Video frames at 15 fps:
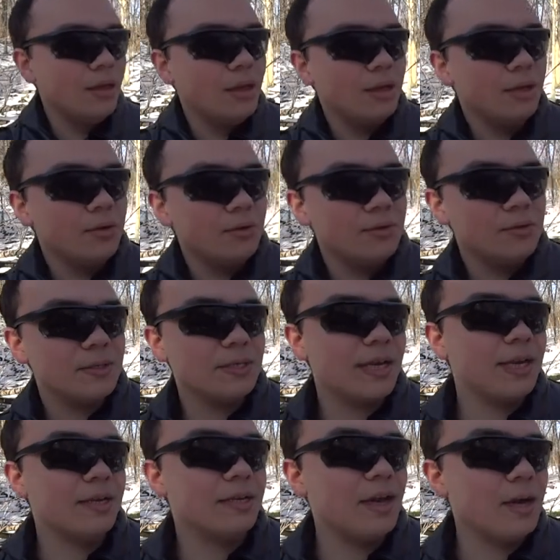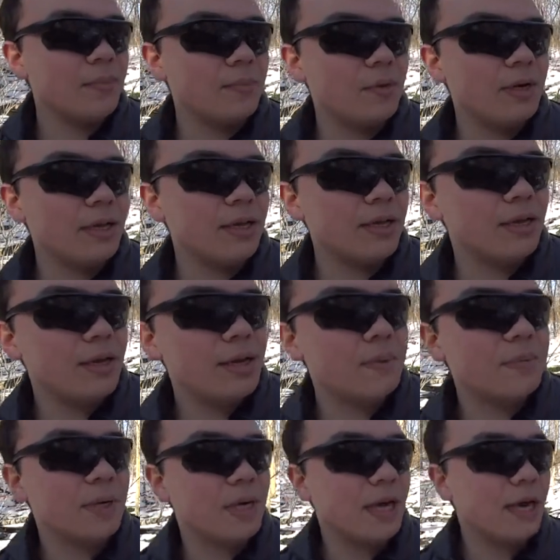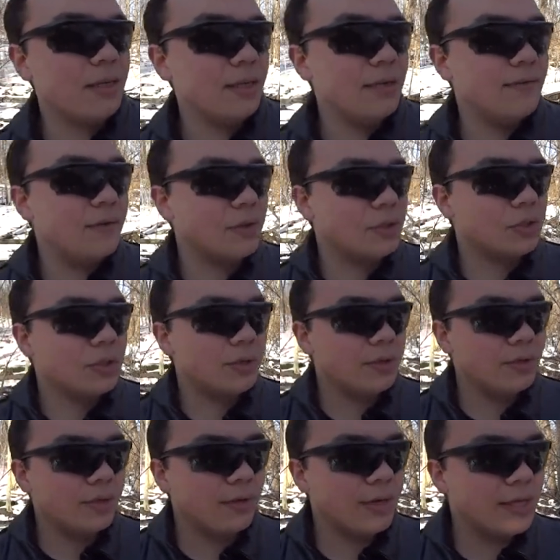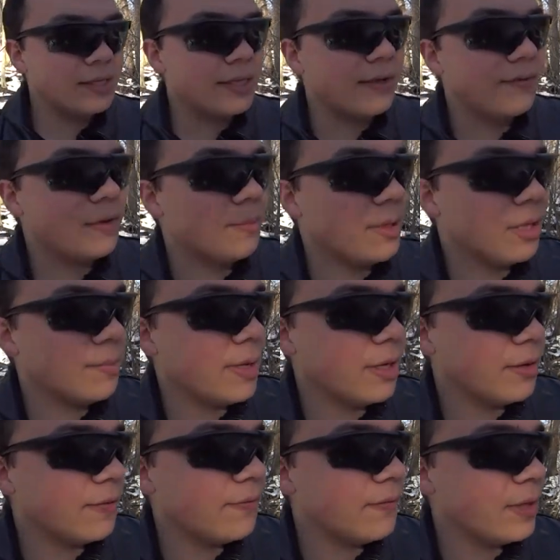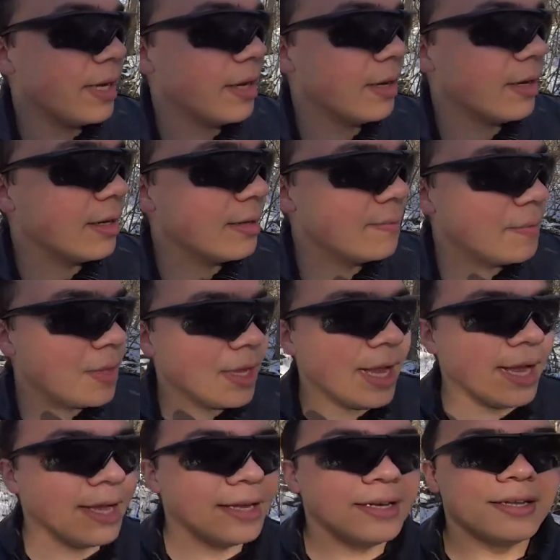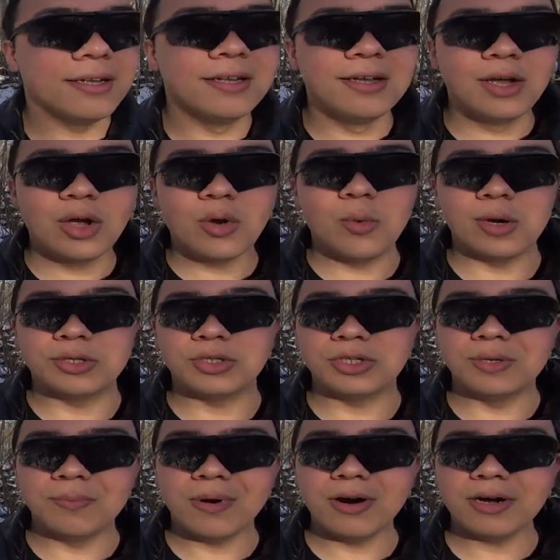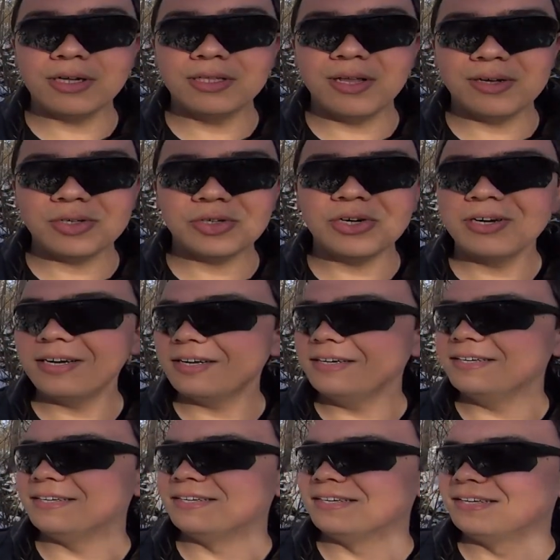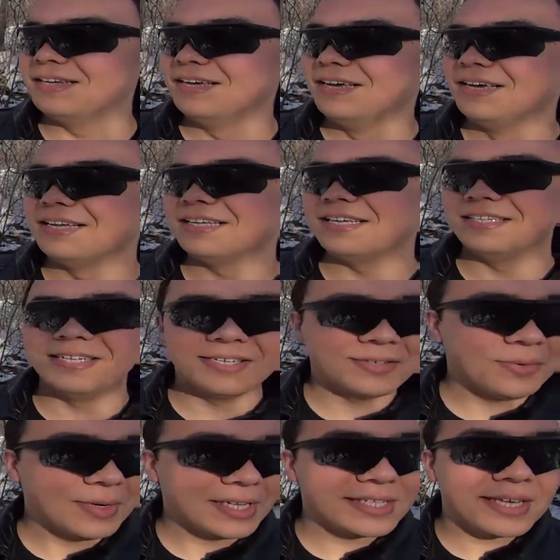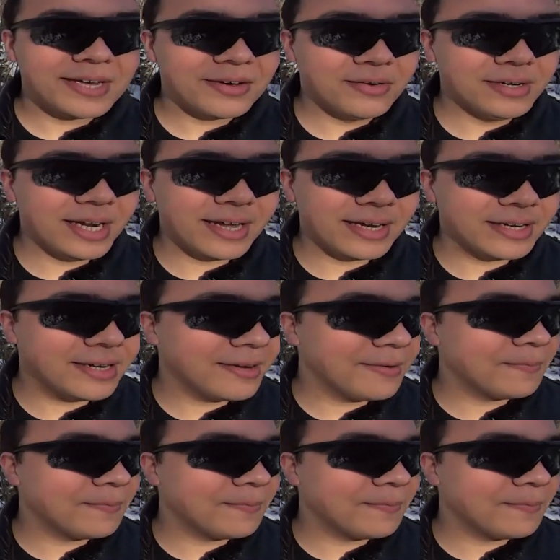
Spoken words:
used and not pretty, but highly functional 37mm flare and question mark launcher. He doesn't want to say grenade.